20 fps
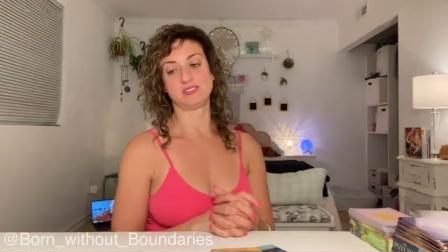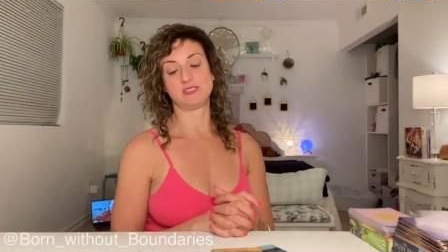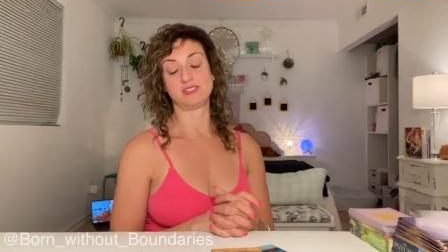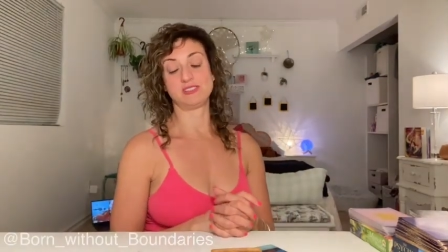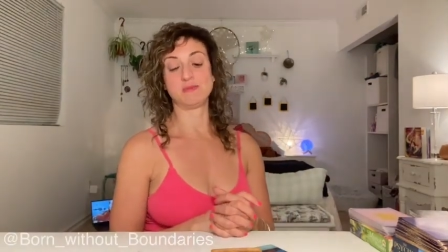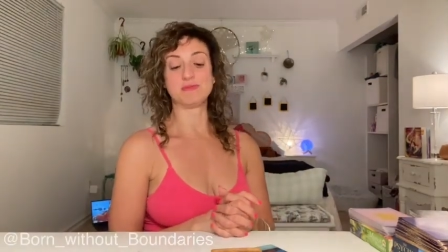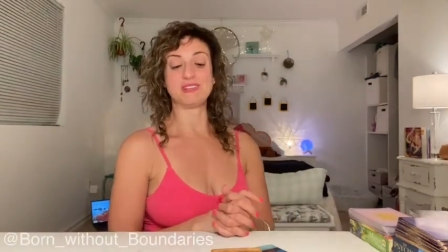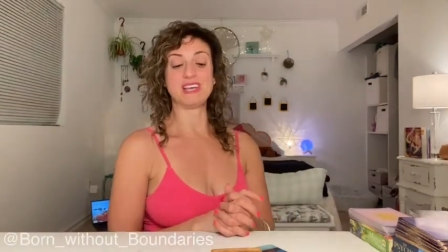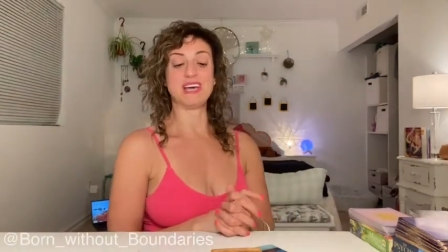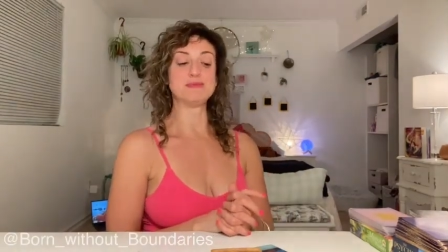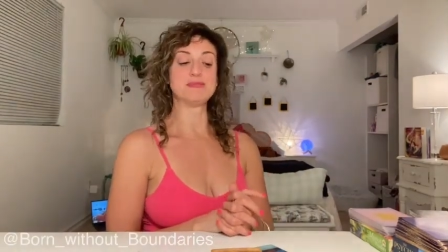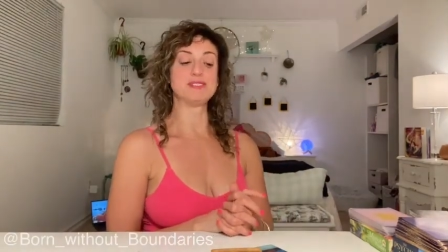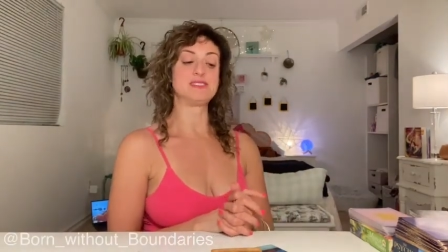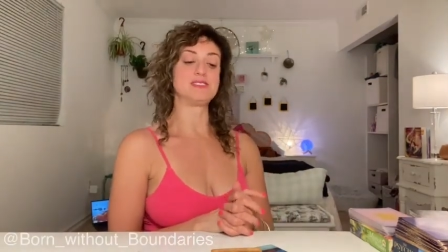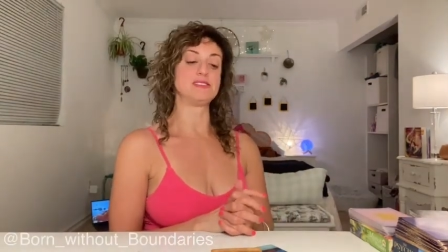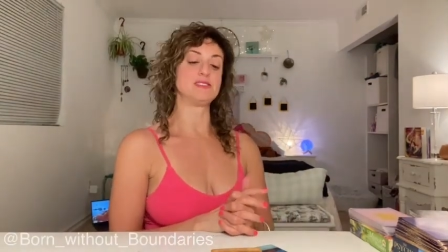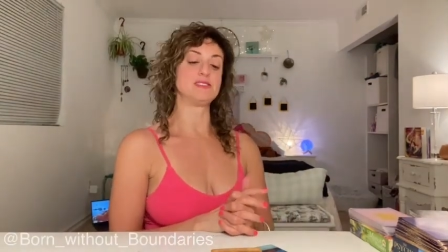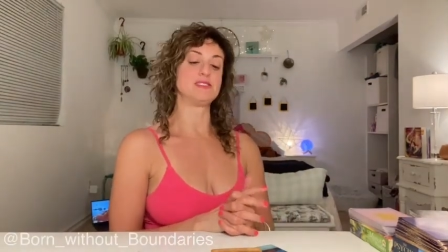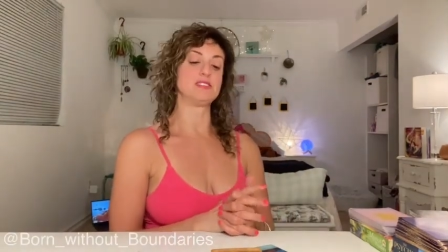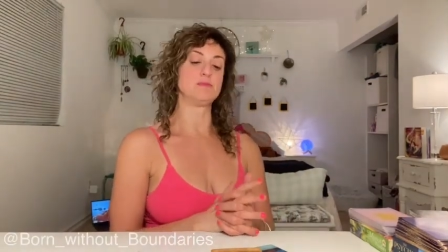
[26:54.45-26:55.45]
Sometimes it's
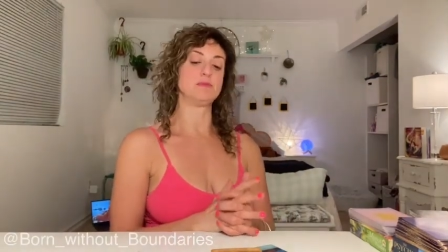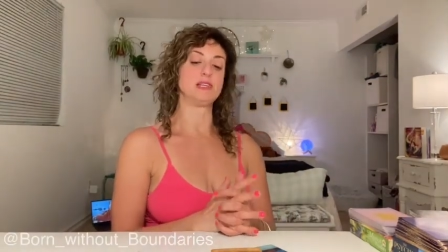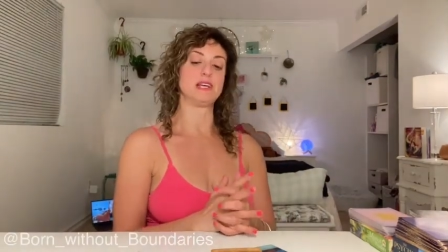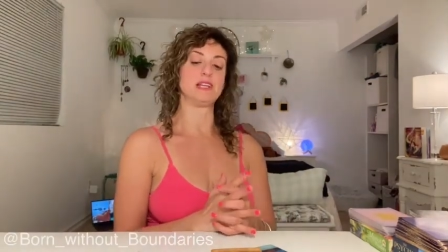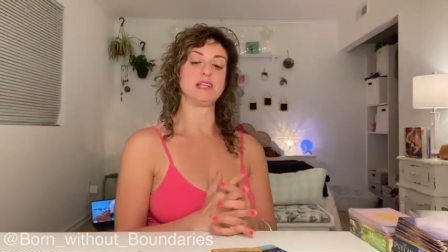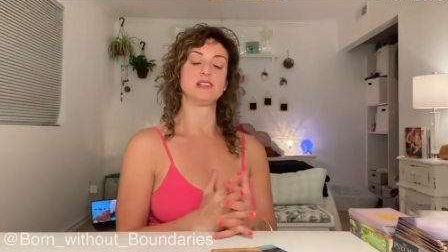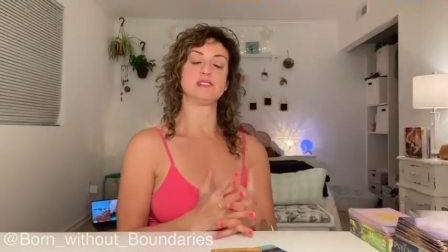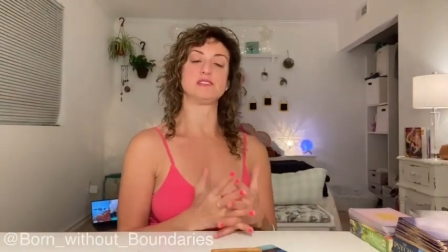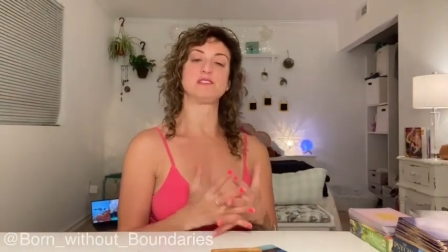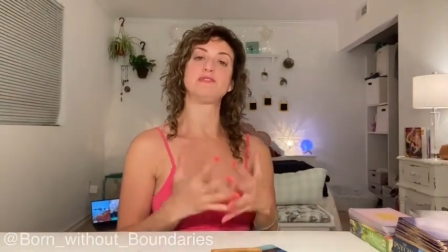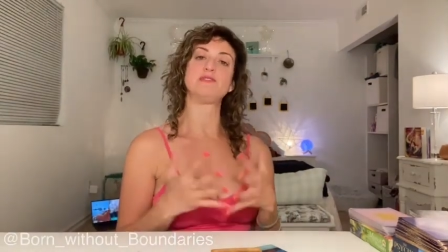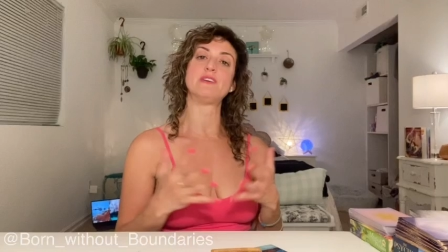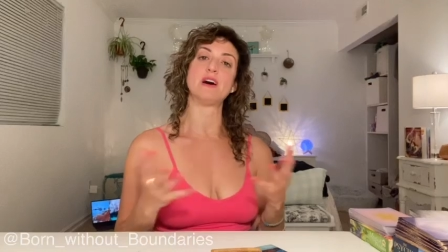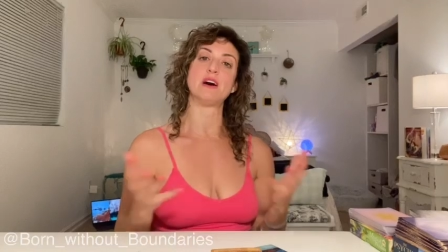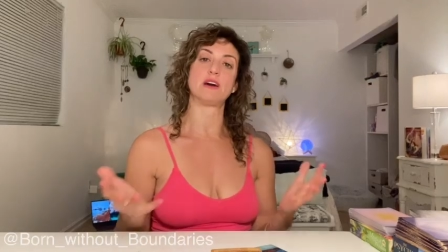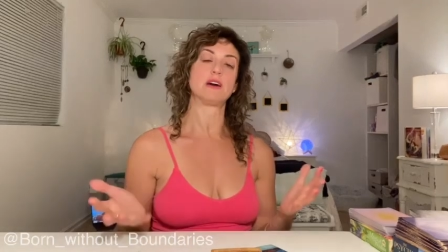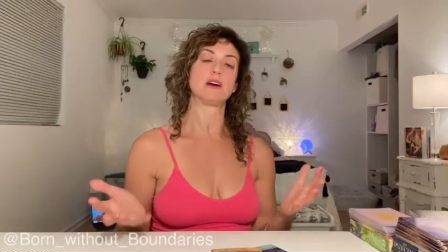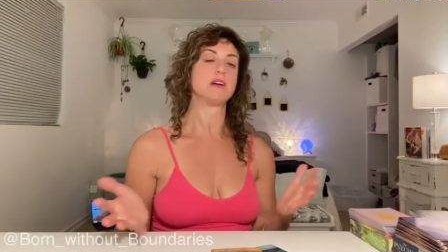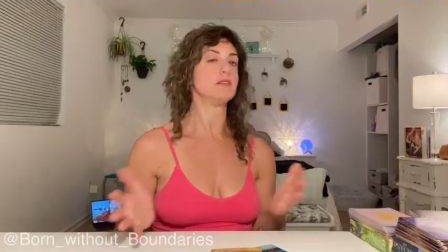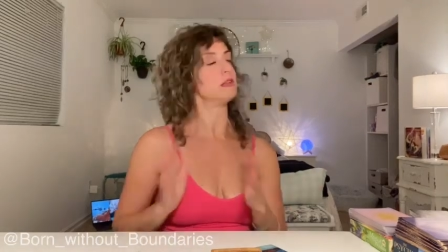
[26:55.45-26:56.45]
intimidating as
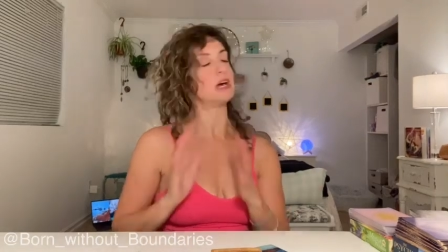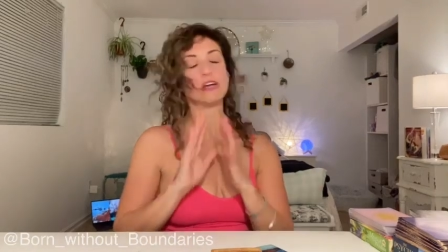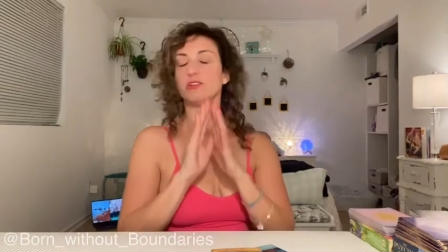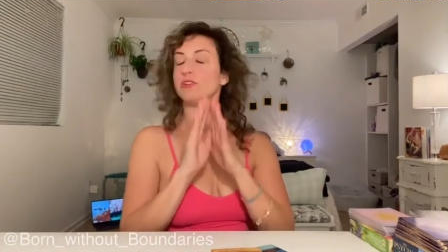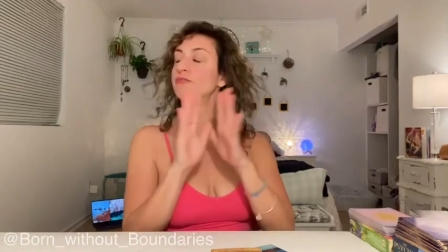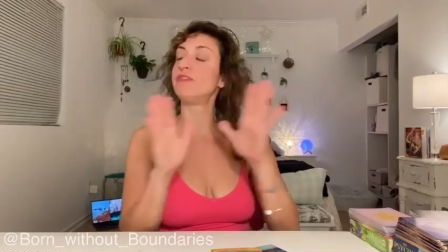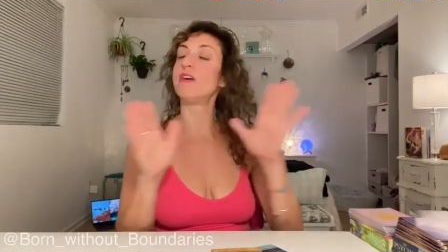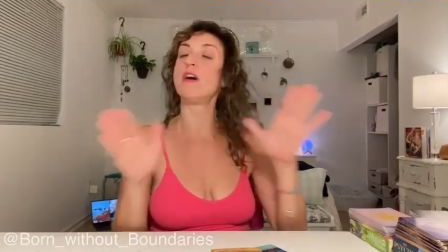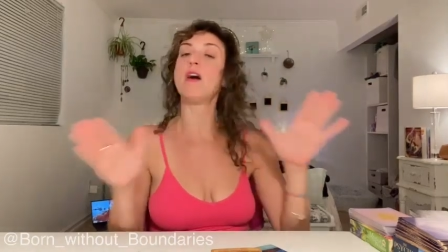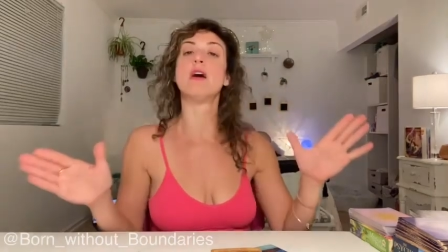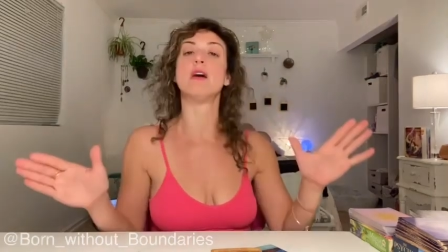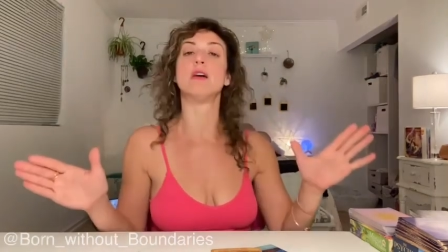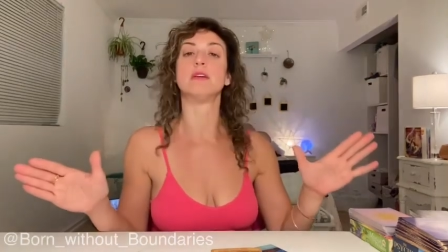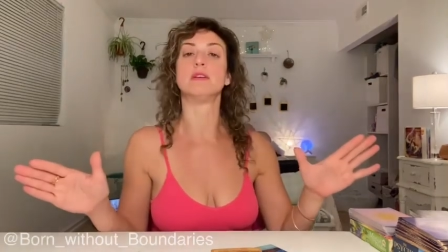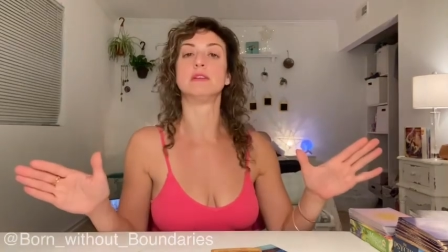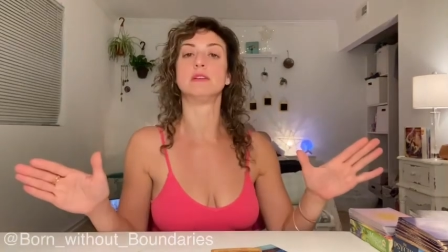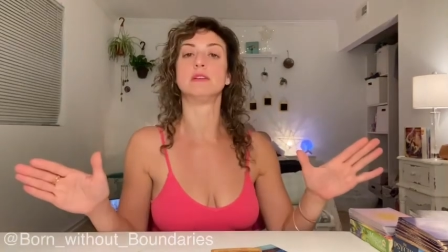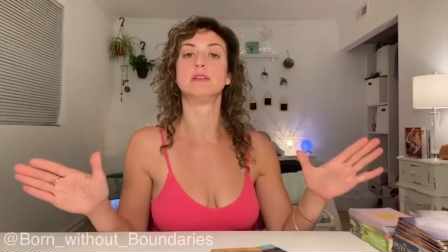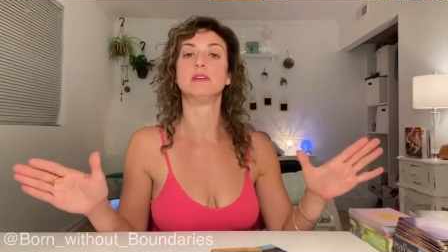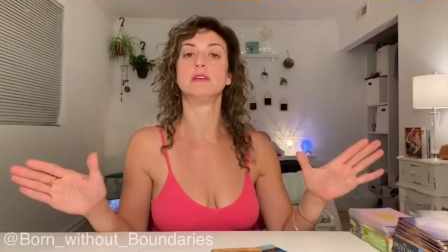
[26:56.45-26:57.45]
fuck. Not your fault.
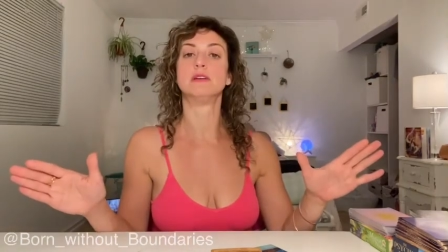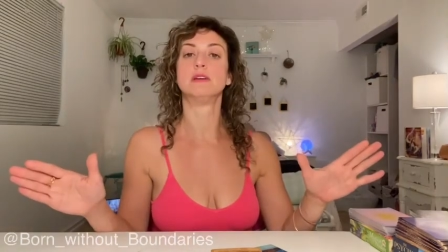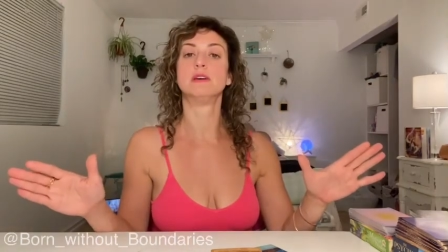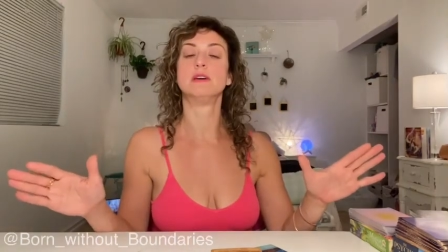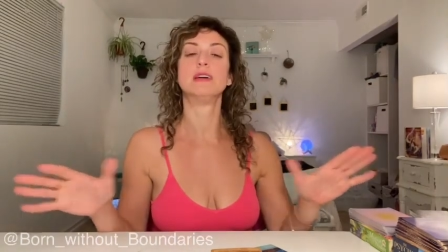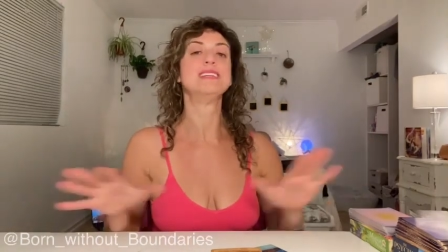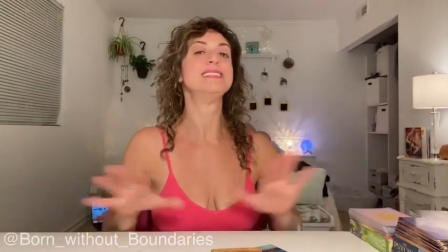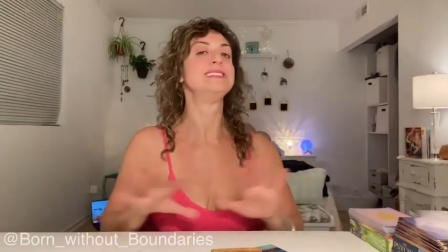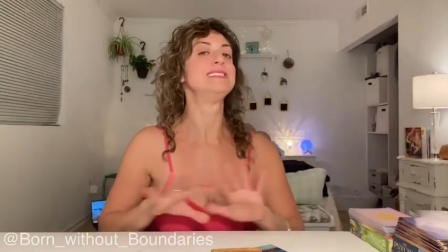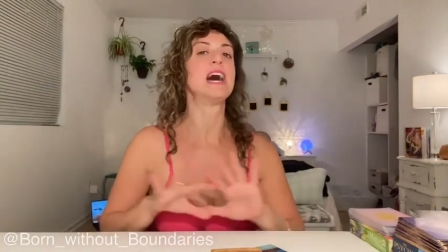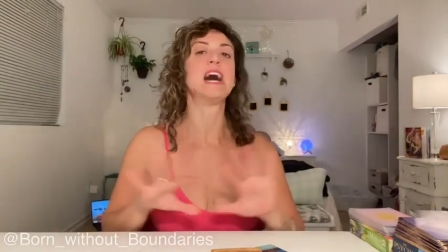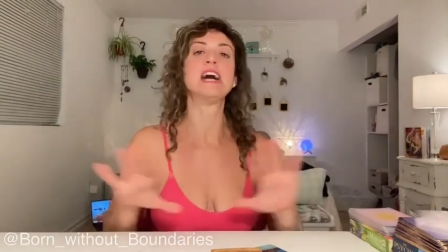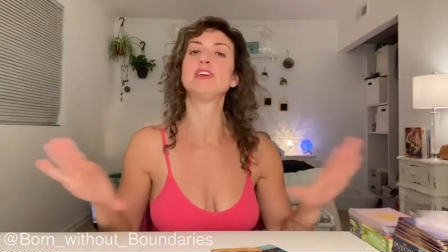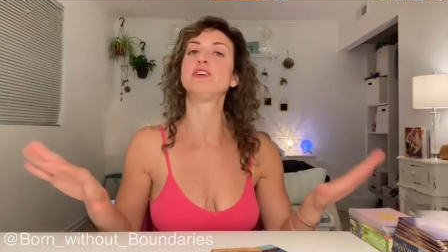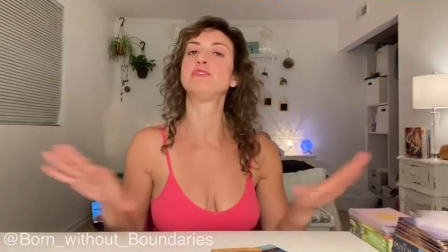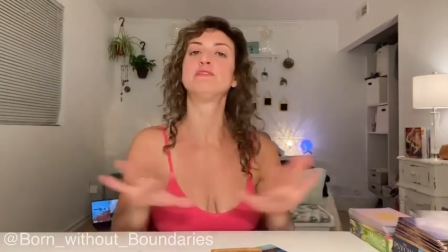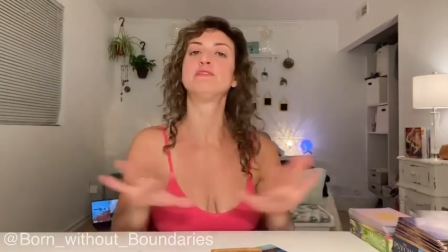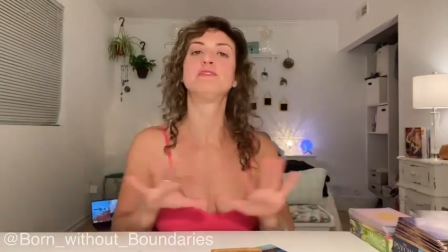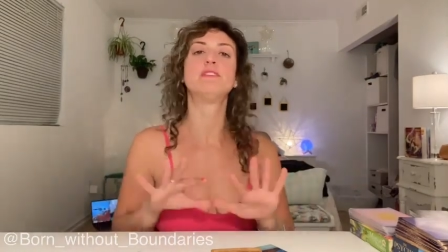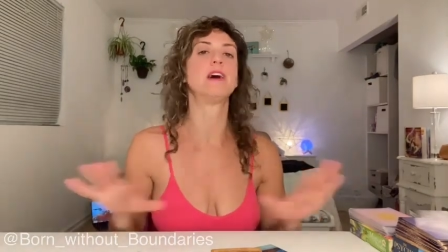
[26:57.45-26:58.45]
Not
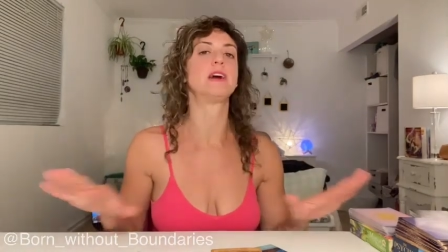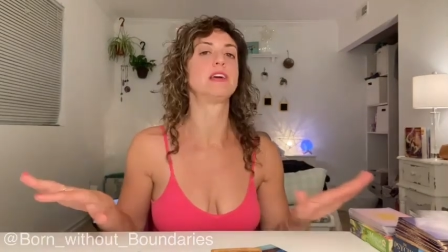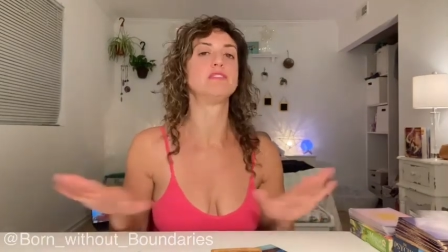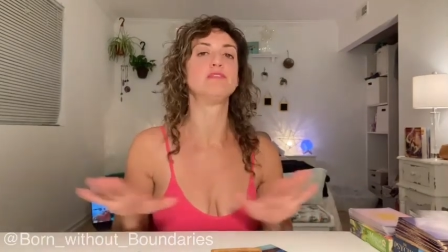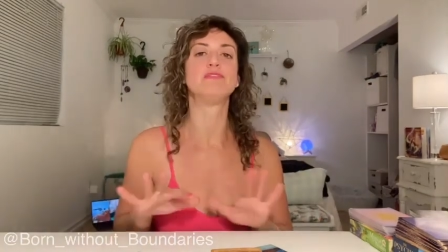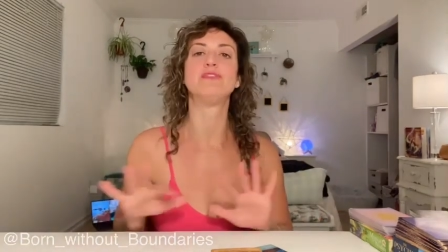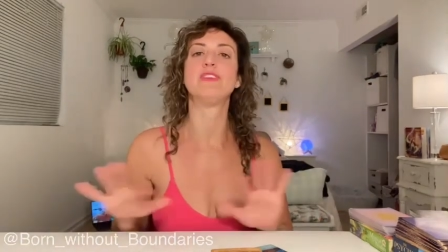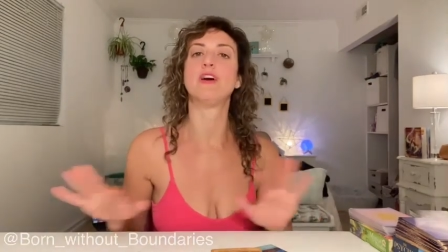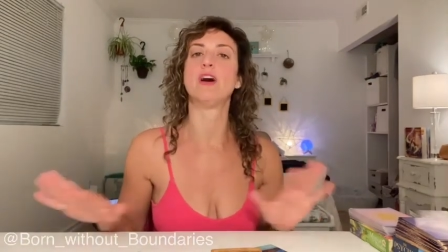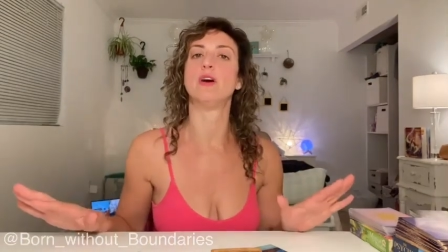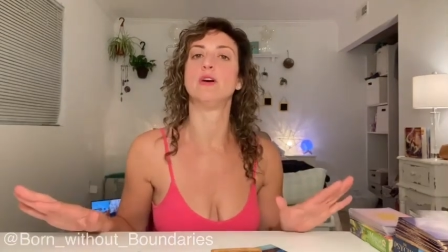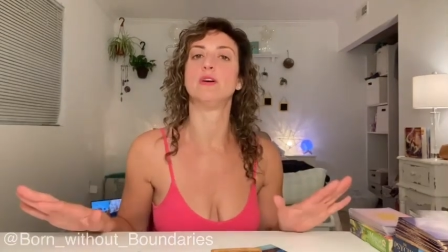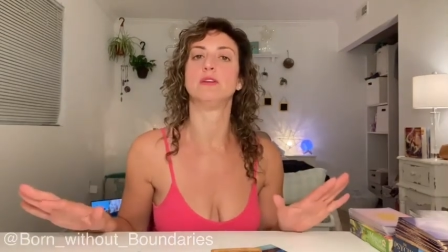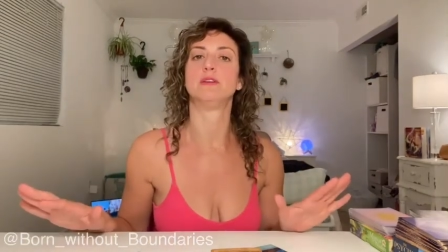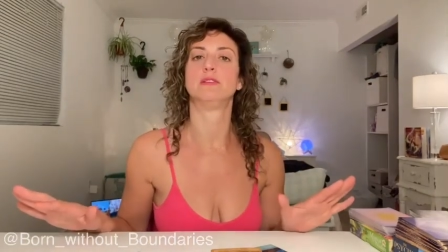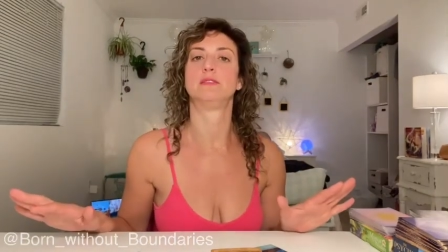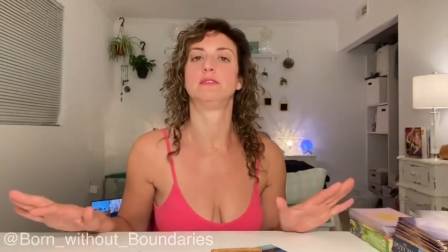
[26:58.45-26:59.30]
your fucking fault.